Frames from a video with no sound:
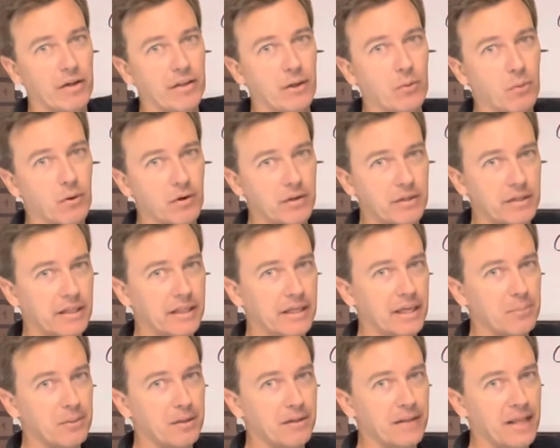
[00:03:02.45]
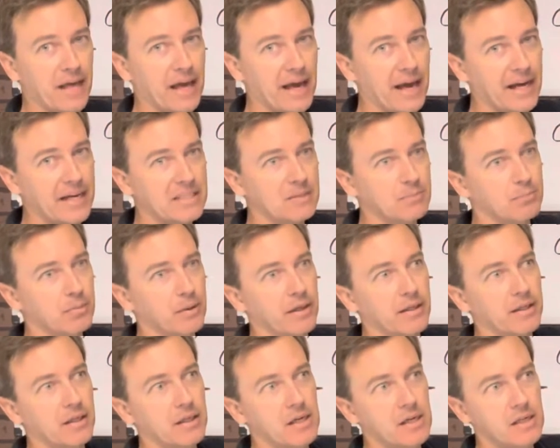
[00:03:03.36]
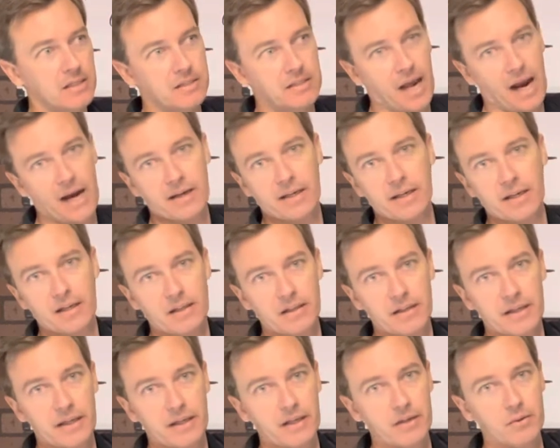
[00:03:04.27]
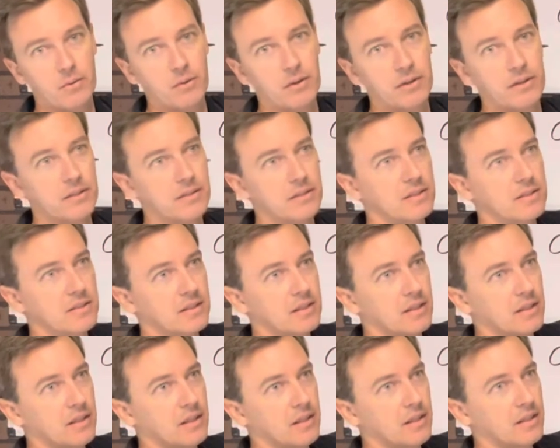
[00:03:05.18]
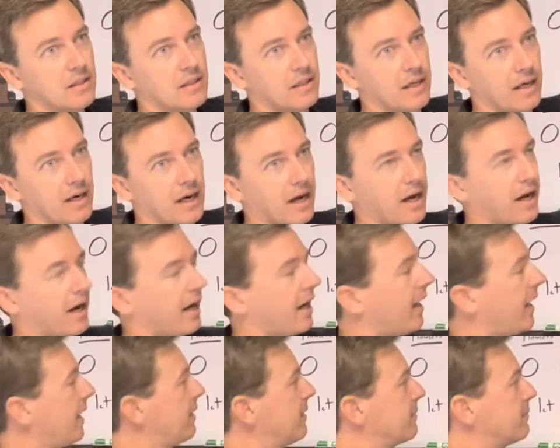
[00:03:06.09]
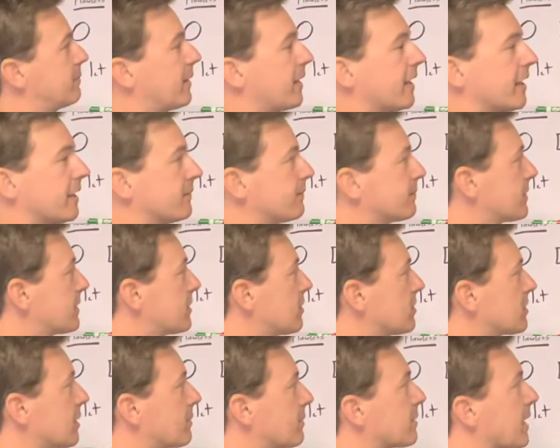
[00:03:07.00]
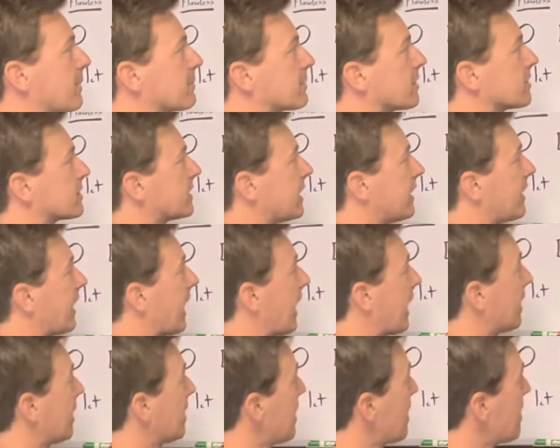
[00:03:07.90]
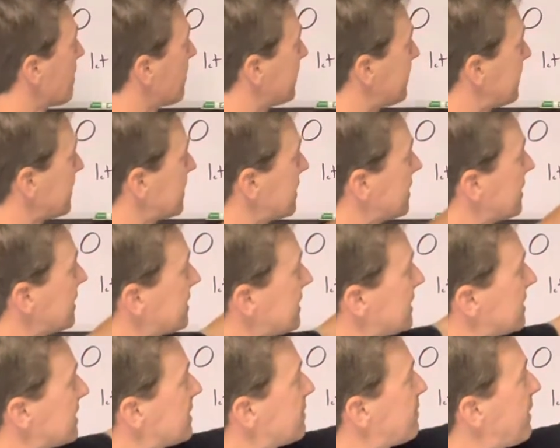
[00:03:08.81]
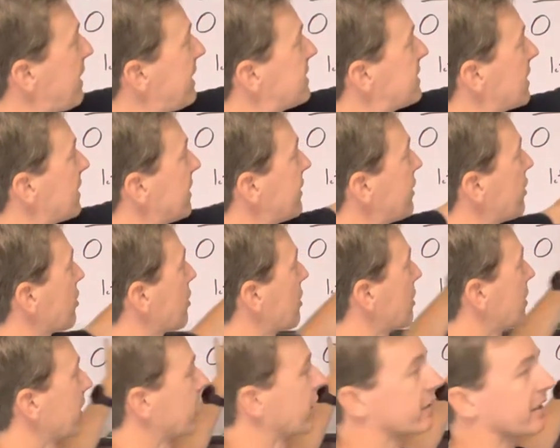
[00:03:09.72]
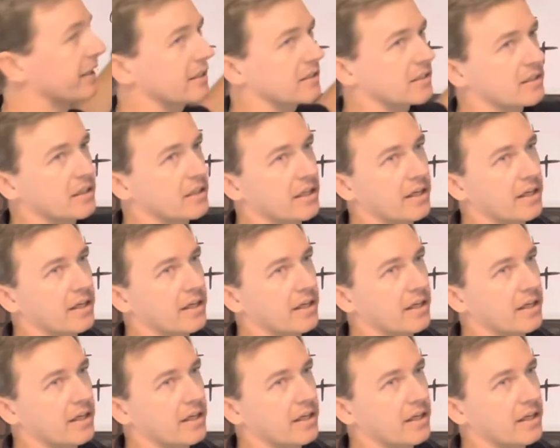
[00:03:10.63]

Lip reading: They wanted to keep it in the S, but technically it was an I. So sometimes I'll see that. But this is basically your clarities.